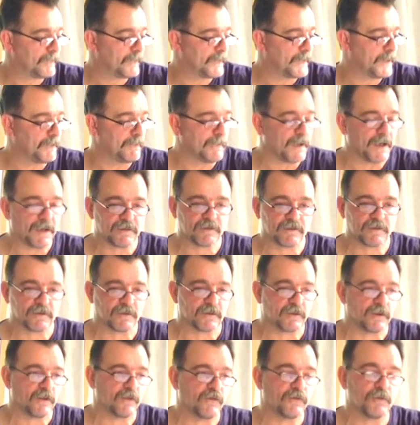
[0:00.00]
the master
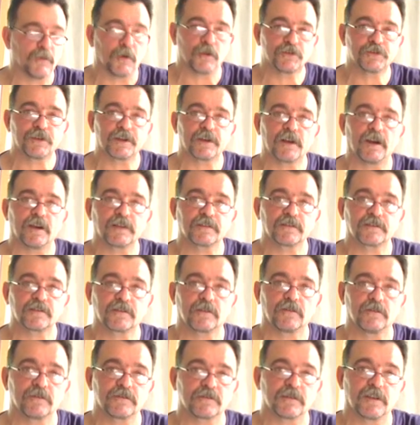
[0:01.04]
of modern arts,
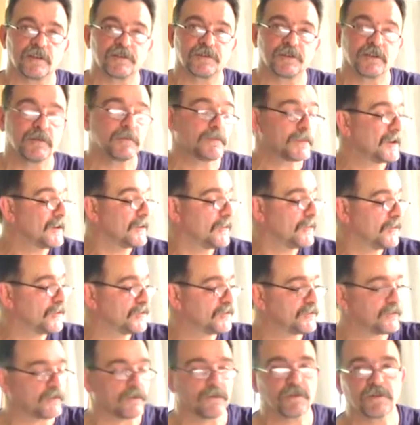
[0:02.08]
Constantin
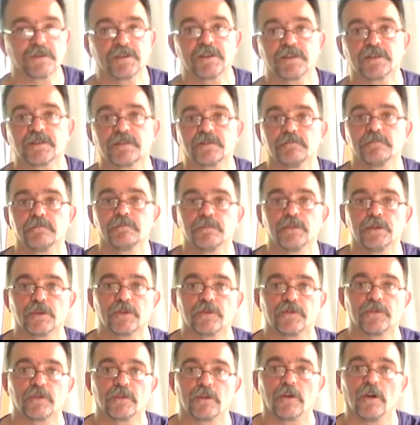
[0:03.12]
Brancusi, through this
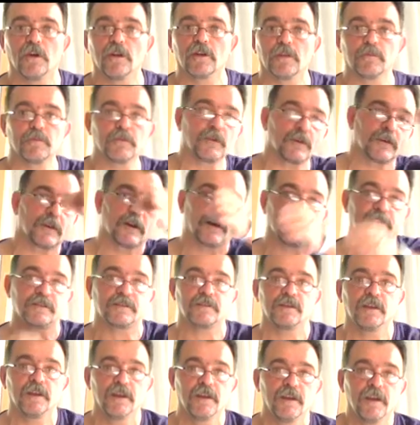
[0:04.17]
beautiful column. You
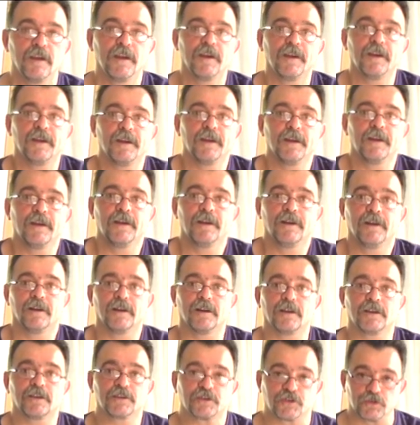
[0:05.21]
guys
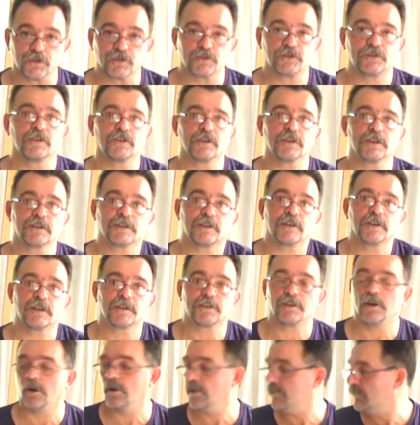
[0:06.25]
uh, should do it
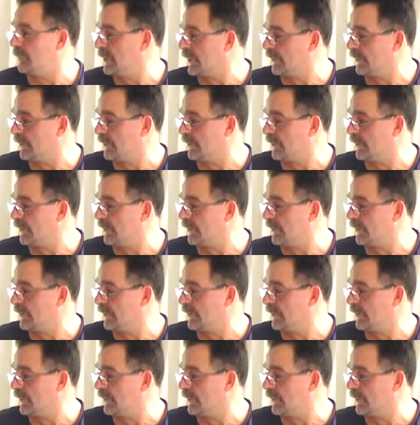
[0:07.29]
at home.